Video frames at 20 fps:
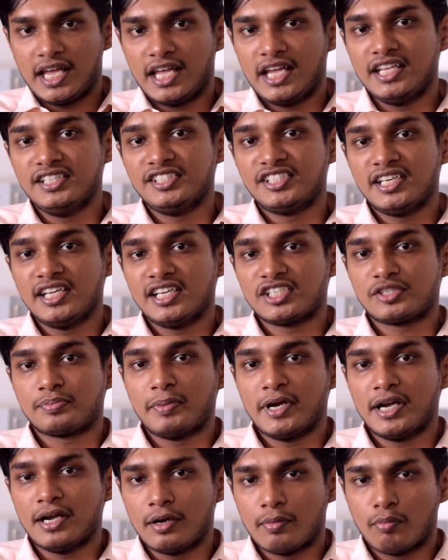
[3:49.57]
Engineers
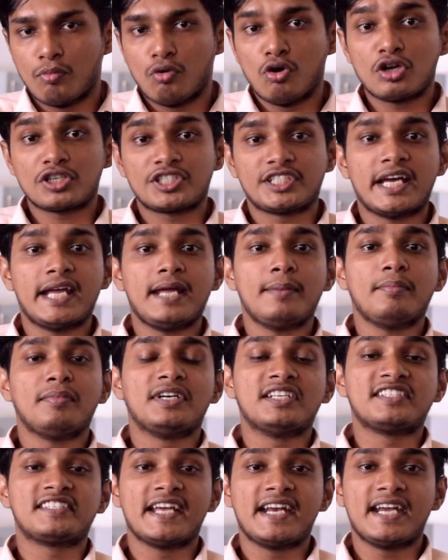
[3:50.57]
spend more time
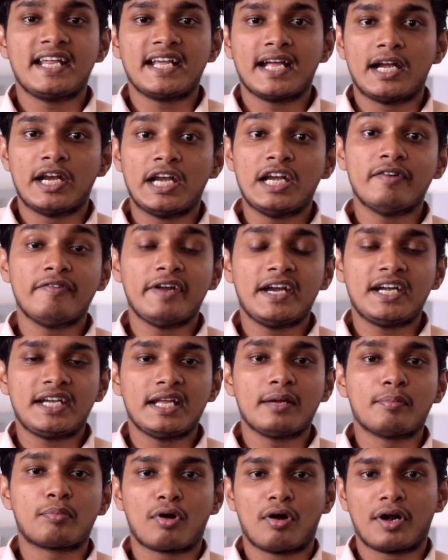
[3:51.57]
designing and
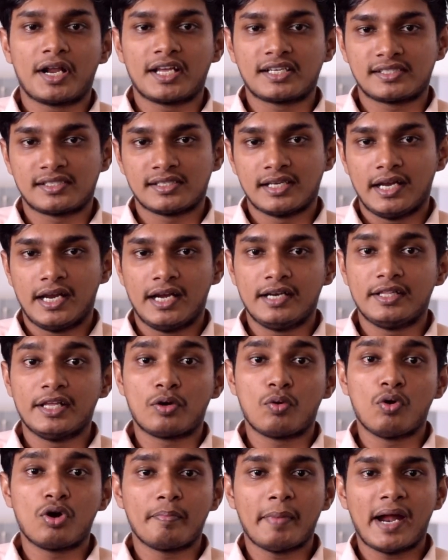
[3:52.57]
innovating products in their
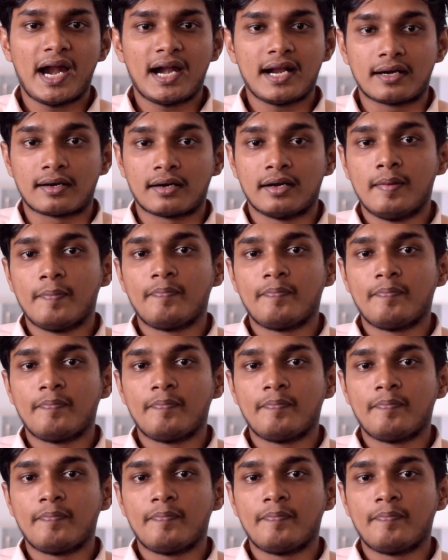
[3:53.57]
own manner.